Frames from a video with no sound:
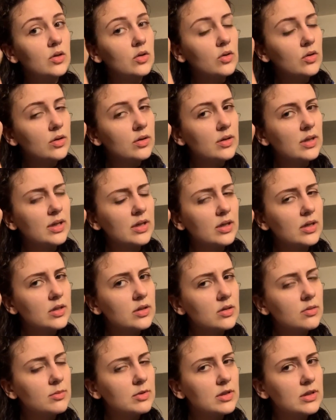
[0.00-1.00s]
or not
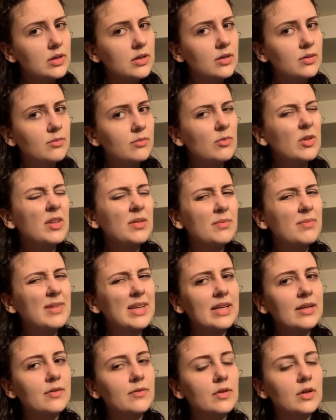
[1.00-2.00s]
costume design, well,
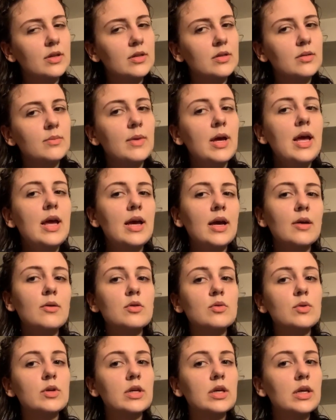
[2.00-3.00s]
kind of costume. I
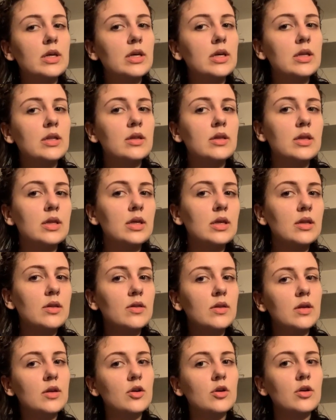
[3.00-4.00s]
was working in the
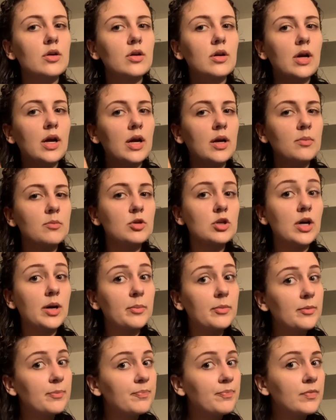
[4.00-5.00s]
theater shop,
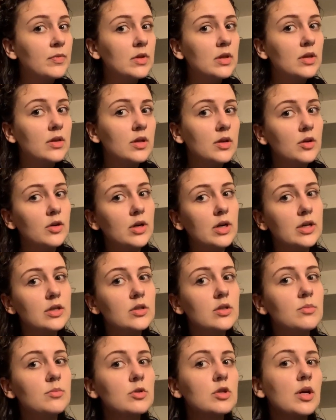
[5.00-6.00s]
the theater
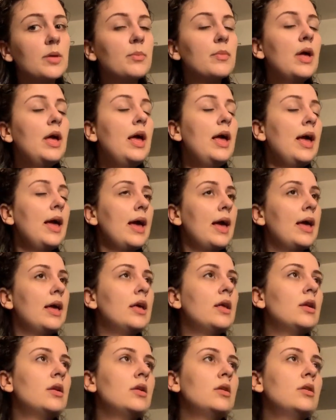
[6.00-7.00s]
costume shop,
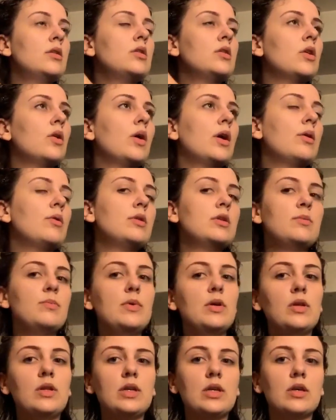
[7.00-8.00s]
and so I was
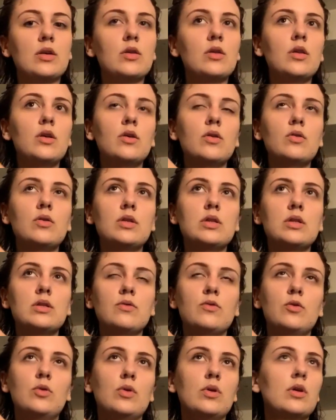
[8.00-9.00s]
building clothes
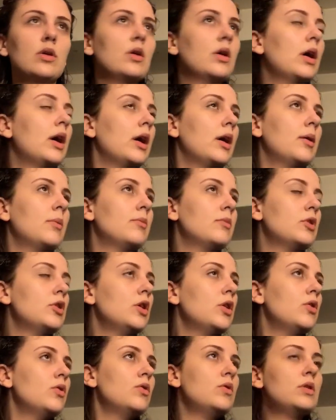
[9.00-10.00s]
for
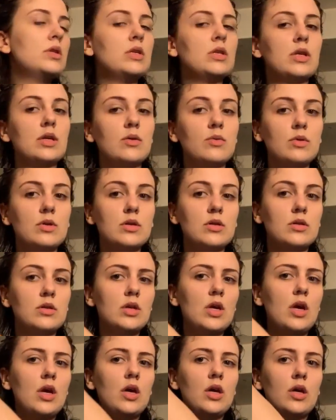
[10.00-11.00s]
shows, and I was
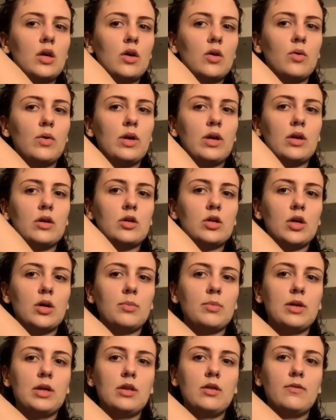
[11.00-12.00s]
going
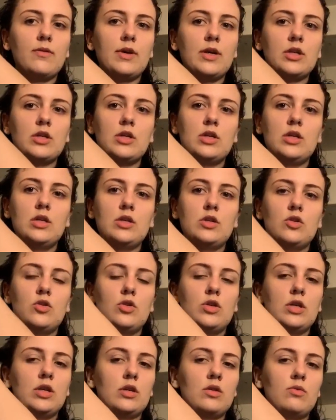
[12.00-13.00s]
shopping in the fashion
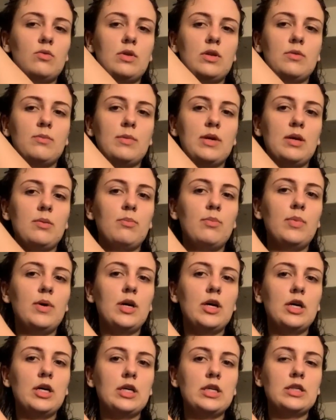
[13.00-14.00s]
district with my
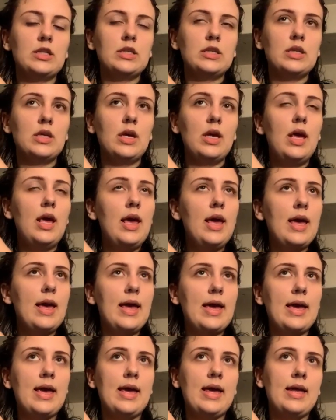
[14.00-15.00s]
boss,
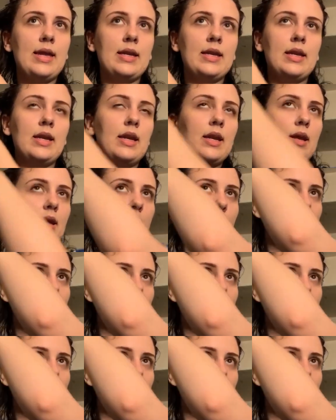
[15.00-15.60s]
and